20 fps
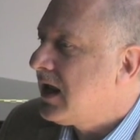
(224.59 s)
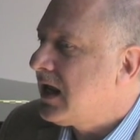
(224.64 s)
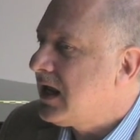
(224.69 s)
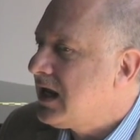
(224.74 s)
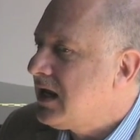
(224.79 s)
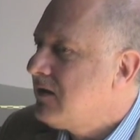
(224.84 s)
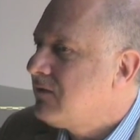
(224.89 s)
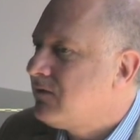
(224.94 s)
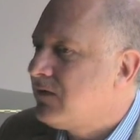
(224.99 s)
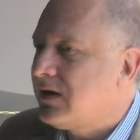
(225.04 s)

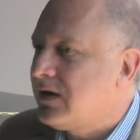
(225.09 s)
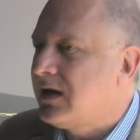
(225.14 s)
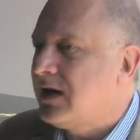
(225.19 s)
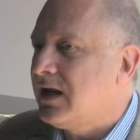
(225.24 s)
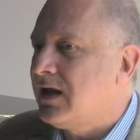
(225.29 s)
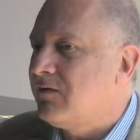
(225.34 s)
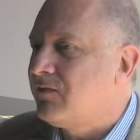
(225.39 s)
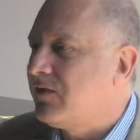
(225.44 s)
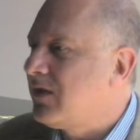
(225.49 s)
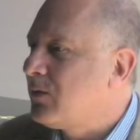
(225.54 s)
even
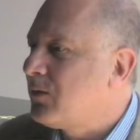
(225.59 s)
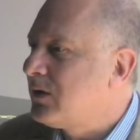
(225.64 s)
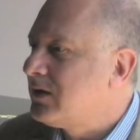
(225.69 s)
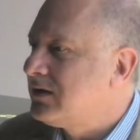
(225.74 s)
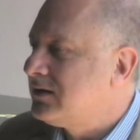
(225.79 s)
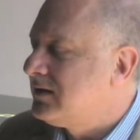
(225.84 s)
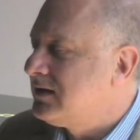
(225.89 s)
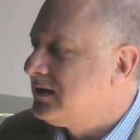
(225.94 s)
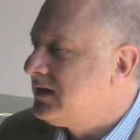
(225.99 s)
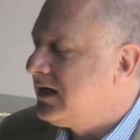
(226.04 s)
if they were
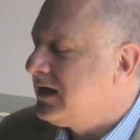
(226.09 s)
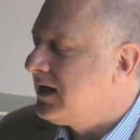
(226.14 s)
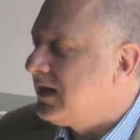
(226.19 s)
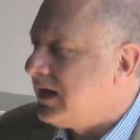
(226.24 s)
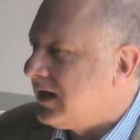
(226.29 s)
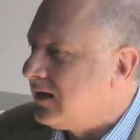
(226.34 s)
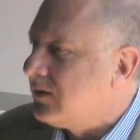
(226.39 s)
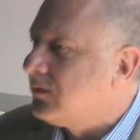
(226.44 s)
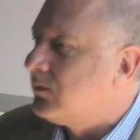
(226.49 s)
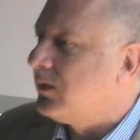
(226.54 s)

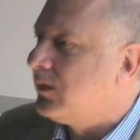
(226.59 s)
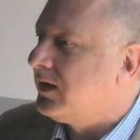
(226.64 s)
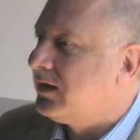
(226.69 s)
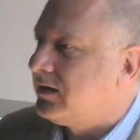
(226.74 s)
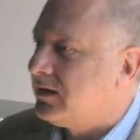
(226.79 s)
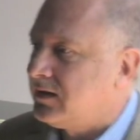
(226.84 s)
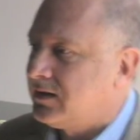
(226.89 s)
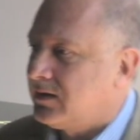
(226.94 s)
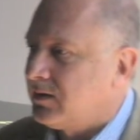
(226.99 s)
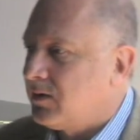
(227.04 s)
dealing
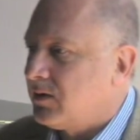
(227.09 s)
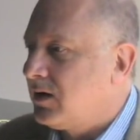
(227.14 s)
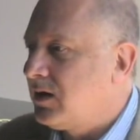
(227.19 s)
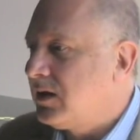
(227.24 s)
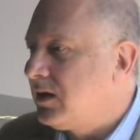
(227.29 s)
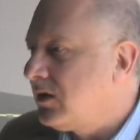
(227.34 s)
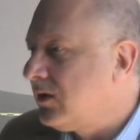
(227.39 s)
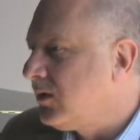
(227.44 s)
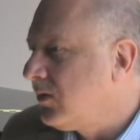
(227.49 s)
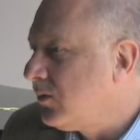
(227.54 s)
with
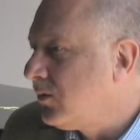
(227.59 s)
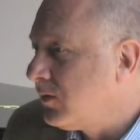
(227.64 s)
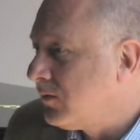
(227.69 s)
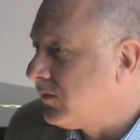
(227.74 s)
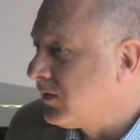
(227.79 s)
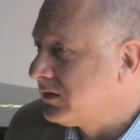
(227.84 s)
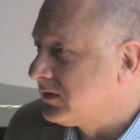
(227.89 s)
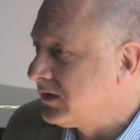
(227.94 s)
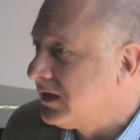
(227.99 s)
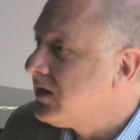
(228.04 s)

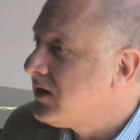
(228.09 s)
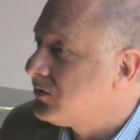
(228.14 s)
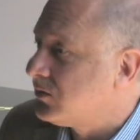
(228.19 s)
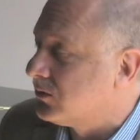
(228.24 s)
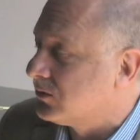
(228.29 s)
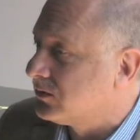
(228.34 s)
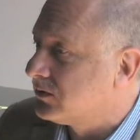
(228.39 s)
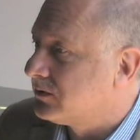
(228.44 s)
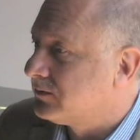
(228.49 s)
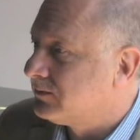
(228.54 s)
universal
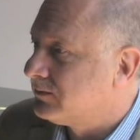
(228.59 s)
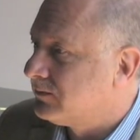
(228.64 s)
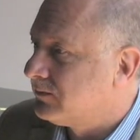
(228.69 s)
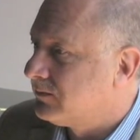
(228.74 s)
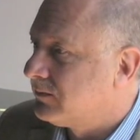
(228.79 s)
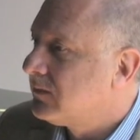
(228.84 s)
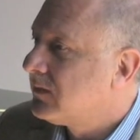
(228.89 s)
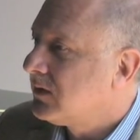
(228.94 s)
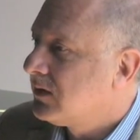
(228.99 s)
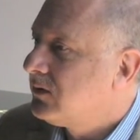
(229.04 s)
issues,
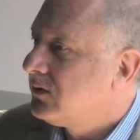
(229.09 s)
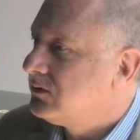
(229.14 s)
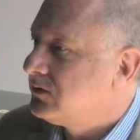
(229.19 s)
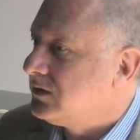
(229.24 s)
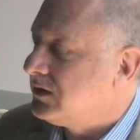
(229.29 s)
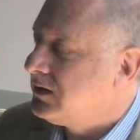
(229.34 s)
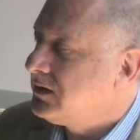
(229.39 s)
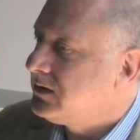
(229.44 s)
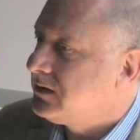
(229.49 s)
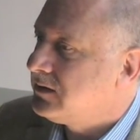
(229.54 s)
you
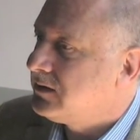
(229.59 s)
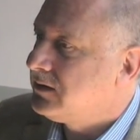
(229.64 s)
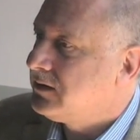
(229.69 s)
see?